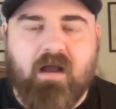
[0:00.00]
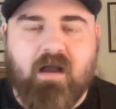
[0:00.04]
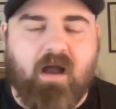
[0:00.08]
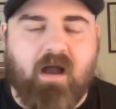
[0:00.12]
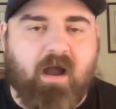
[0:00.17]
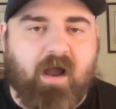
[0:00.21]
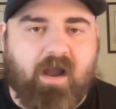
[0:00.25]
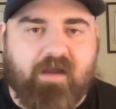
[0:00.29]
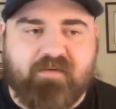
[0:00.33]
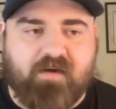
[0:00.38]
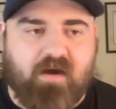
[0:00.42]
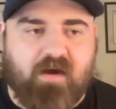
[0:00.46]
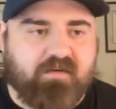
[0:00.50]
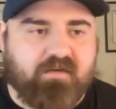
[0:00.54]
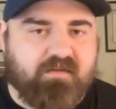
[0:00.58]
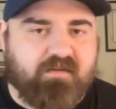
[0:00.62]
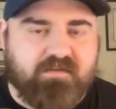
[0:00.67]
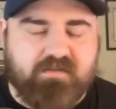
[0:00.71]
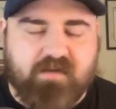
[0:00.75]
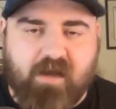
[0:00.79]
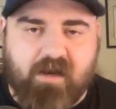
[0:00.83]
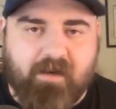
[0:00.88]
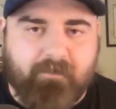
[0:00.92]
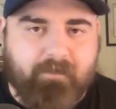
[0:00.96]
I talked a
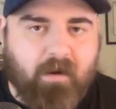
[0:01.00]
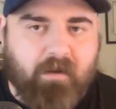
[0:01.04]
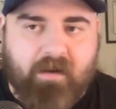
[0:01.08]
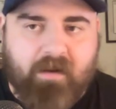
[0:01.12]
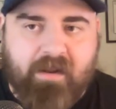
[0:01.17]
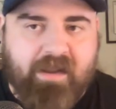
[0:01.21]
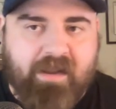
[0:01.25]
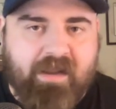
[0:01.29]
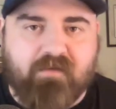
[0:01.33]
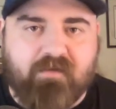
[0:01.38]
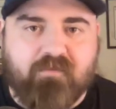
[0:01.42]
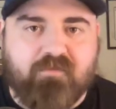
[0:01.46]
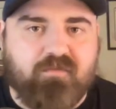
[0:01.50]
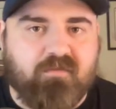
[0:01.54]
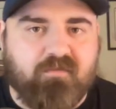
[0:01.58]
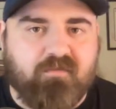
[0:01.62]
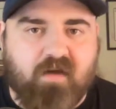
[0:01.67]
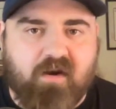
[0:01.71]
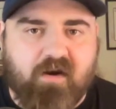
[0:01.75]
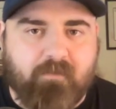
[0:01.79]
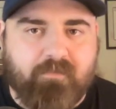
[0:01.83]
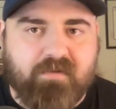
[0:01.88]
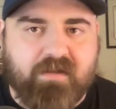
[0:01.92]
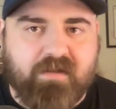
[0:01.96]
ton about a handful of
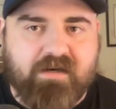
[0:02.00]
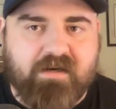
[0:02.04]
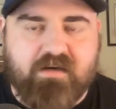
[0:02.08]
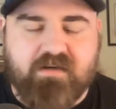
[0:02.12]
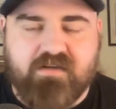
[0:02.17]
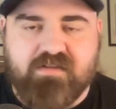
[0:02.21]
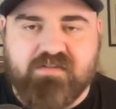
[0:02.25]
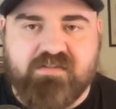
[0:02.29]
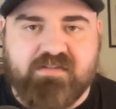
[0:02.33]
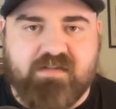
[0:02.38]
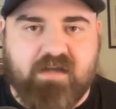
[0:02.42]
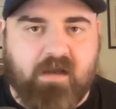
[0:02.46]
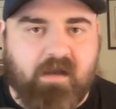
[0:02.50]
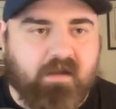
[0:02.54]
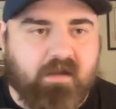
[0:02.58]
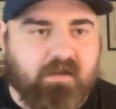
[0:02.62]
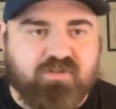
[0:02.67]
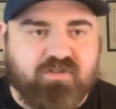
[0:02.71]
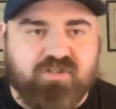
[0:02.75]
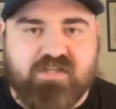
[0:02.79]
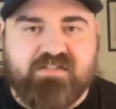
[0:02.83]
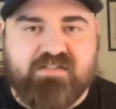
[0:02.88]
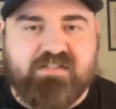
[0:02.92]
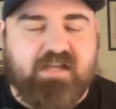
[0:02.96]
other players. Uh,
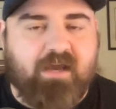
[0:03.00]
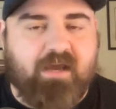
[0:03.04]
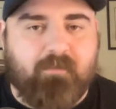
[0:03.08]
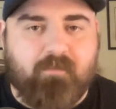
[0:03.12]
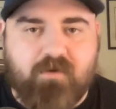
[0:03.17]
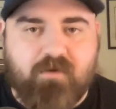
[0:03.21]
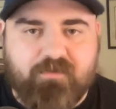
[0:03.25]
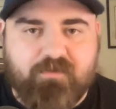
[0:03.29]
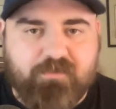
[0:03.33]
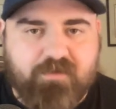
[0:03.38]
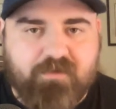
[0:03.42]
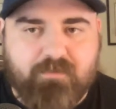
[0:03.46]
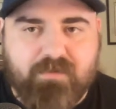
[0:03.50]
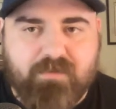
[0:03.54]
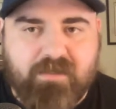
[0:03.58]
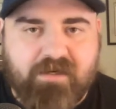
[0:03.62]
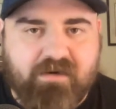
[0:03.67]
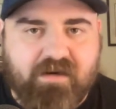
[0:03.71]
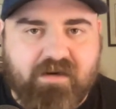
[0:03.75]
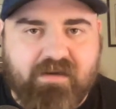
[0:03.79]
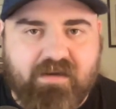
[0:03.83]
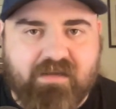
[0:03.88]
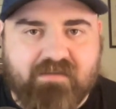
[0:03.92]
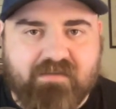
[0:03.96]
Jesse Edwards was a player
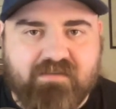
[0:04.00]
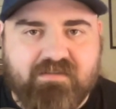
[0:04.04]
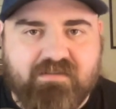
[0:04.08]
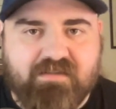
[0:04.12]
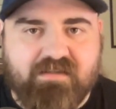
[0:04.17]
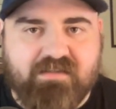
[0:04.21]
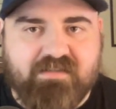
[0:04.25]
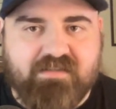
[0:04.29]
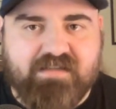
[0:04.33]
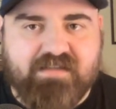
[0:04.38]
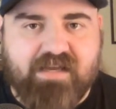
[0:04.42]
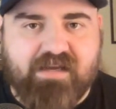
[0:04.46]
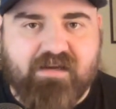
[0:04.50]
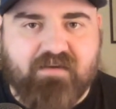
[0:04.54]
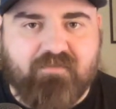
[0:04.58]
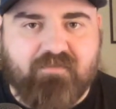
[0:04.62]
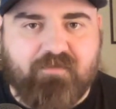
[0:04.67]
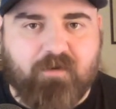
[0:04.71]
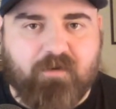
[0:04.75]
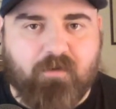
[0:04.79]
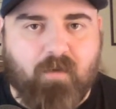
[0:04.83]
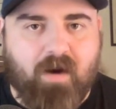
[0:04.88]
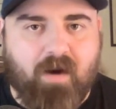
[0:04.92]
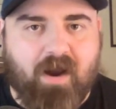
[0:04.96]
connected to Gonzaga
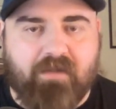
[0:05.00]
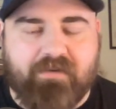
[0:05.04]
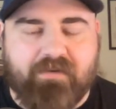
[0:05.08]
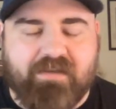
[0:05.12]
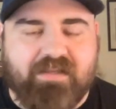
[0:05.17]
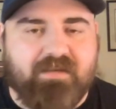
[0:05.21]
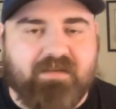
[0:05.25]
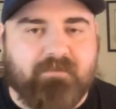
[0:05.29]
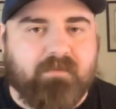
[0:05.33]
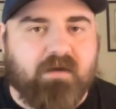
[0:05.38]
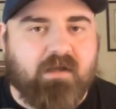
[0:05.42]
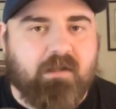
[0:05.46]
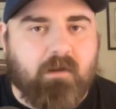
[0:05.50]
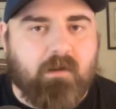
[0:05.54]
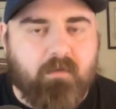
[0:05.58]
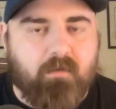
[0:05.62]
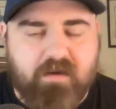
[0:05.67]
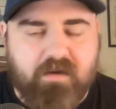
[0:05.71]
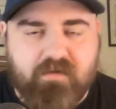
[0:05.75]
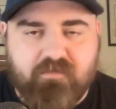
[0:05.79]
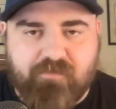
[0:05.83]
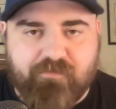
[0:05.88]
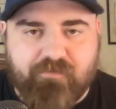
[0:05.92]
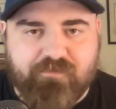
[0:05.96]
for a while. Naheem
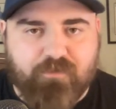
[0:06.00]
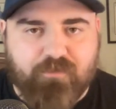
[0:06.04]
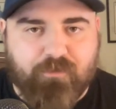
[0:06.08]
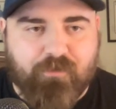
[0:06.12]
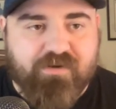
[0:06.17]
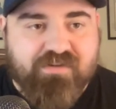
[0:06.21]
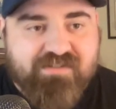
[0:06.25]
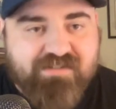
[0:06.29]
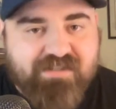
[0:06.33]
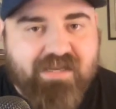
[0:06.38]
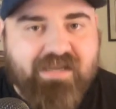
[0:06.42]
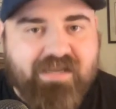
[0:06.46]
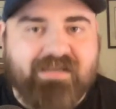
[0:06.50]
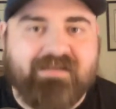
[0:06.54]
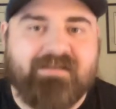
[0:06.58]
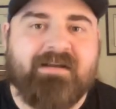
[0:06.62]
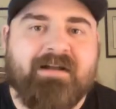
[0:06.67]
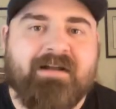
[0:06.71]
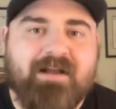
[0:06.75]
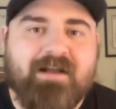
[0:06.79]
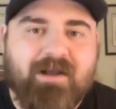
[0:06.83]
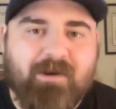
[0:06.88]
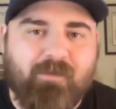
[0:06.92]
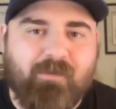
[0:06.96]
McLeod from Florida State
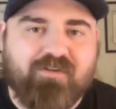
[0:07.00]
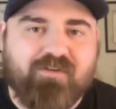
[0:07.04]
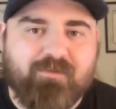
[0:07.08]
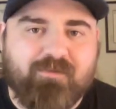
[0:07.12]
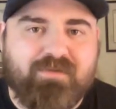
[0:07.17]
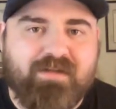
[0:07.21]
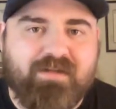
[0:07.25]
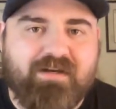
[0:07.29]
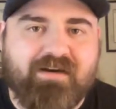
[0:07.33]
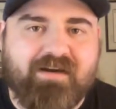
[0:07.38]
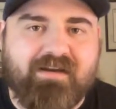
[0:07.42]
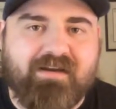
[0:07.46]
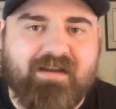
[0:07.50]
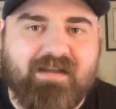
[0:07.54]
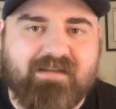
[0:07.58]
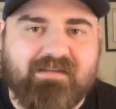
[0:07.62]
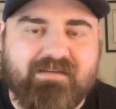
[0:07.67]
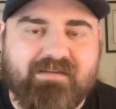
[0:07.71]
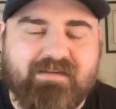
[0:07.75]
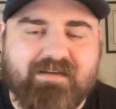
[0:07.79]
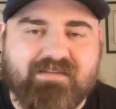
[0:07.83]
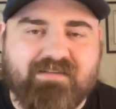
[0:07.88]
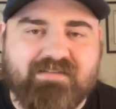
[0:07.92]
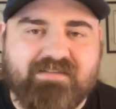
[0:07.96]
was a player
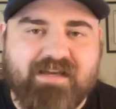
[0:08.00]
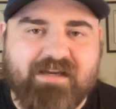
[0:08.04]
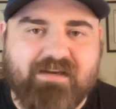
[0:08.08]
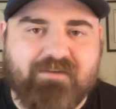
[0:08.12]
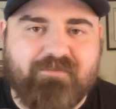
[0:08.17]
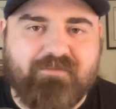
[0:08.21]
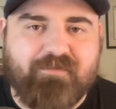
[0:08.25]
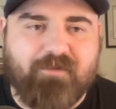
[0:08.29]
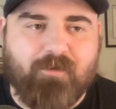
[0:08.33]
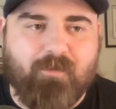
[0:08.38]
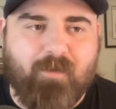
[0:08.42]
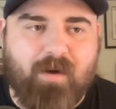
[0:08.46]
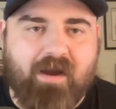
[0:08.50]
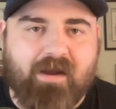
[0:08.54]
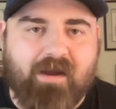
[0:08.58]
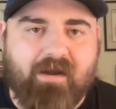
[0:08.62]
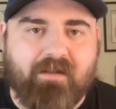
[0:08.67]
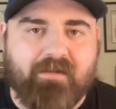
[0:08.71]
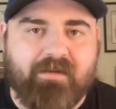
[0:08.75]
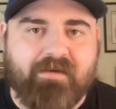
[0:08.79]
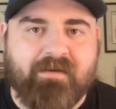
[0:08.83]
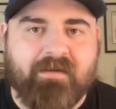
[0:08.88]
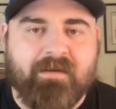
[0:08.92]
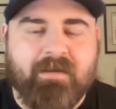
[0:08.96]
connected to Gonzaga for a
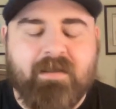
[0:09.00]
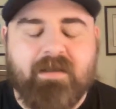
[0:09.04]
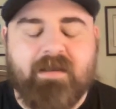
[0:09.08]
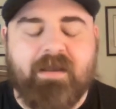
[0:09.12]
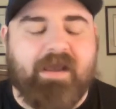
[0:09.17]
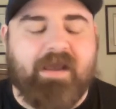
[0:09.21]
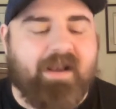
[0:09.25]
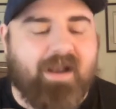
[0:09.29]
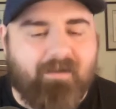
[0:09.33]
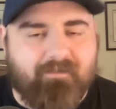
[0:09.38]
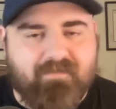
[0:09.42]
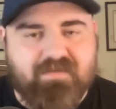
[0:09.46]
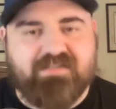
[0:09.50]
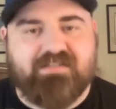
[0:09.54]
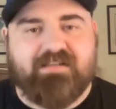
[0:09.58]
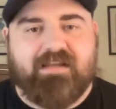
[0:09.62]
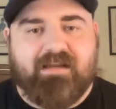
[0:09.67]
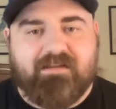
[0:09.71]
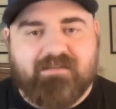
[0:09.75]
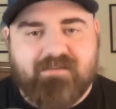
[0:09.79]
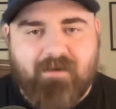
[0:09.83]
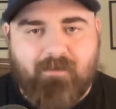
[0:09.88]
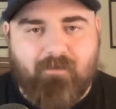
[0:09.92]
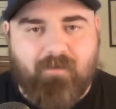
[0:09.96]
while. And, and obviously,
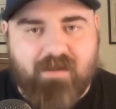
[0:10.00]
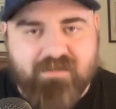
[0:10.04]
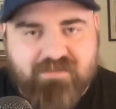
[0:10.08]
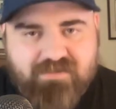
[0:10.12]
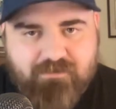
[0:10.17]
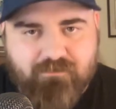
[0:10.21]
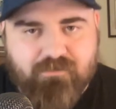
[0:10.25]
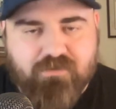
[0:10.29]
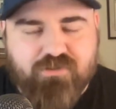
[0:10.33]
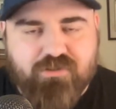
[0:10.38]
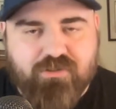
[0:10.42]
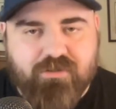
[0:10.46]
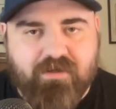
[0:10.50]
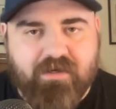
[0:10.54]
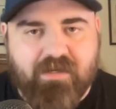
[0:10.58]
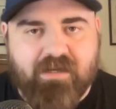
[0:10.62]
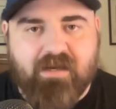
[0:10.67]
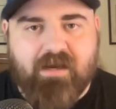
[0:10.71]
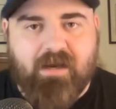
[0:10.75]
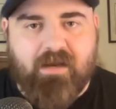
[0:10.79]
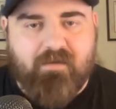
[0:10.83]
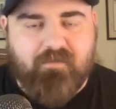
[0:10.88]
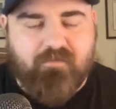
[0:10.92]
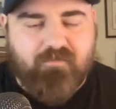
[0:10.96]
Anton Watson returning
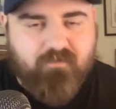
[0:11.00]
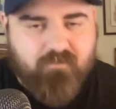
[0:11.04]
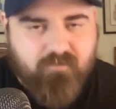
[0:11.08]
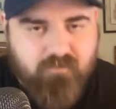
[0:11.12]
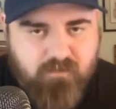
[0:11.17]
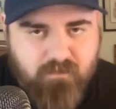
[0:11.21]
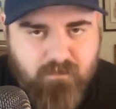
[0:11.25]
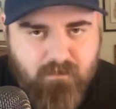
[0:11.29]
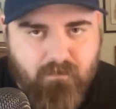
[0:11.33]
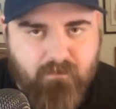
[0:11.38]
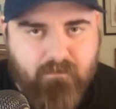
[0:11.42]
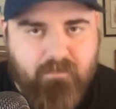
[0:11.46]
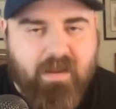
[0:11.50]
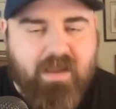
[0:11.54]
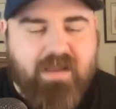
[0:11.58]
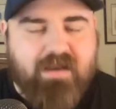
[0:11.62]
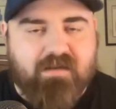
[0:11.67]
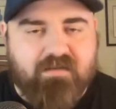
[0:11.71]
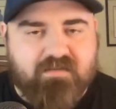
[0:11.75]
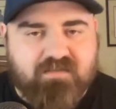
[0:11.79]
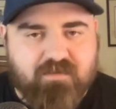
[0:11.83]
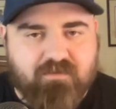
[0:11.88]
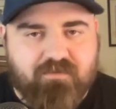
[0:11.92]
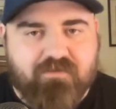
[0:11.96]
kind of made
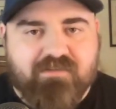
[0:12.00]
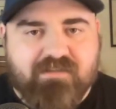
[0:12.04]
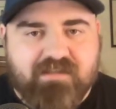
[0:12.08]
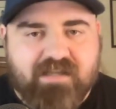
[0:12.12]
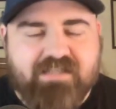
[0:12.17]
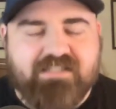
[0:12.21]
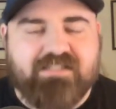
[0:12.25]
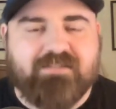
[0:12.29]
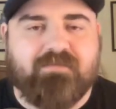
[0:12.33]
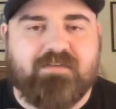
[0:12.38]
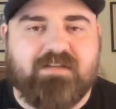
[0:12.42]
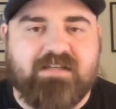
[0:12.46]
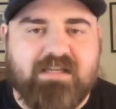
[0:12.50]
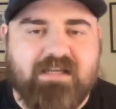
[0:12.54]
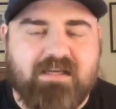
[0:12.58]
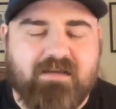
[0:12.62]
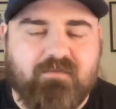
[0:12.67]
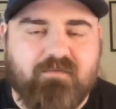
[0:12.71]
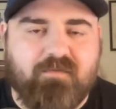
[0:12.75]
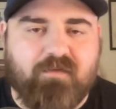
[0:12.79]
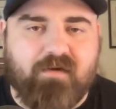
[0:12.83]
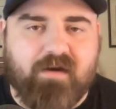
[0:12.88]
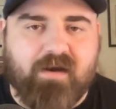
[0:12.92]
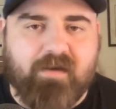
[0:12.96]
it so there's less of a
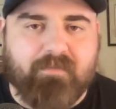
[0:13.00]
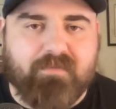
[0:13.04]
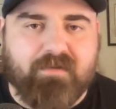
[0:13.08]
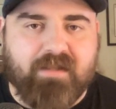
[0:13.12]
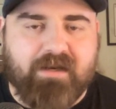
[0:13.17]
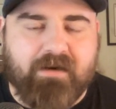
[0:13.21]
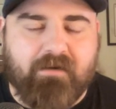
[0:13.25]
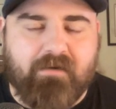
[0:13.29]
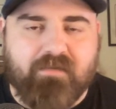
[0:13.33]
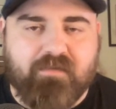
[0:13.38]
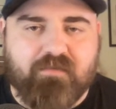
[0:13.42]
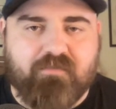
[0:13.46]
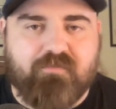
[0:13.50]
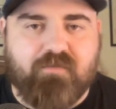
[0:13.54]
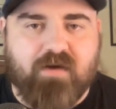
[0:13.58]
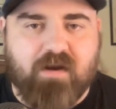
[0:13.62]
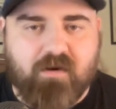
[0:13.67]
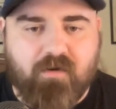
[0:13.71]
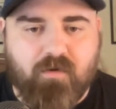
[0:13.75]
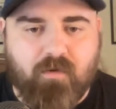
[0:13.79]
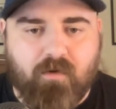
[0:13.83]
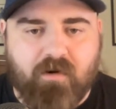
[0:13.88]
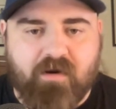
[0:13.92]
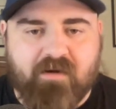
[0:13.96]
need for a player in the
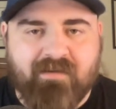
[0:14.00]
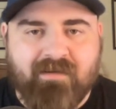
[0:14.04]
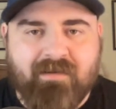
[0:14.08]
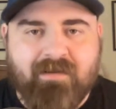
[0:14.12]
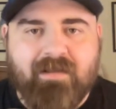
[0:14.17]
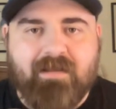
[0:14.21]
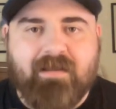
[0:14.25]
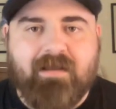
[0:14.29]
front court.